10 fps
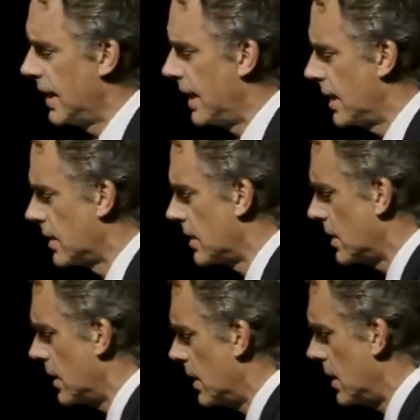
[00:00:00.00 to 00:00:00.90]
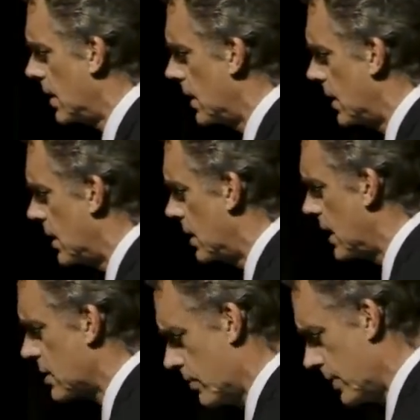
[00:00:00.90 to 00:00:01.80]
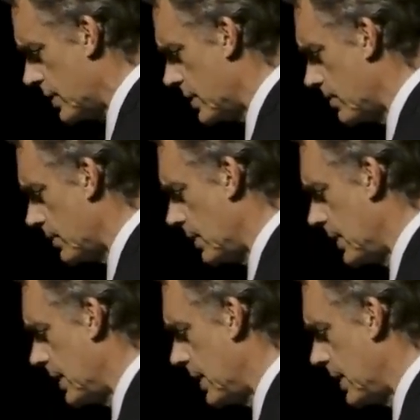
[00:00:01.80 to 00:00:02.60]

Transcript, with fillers: And that's a reasonable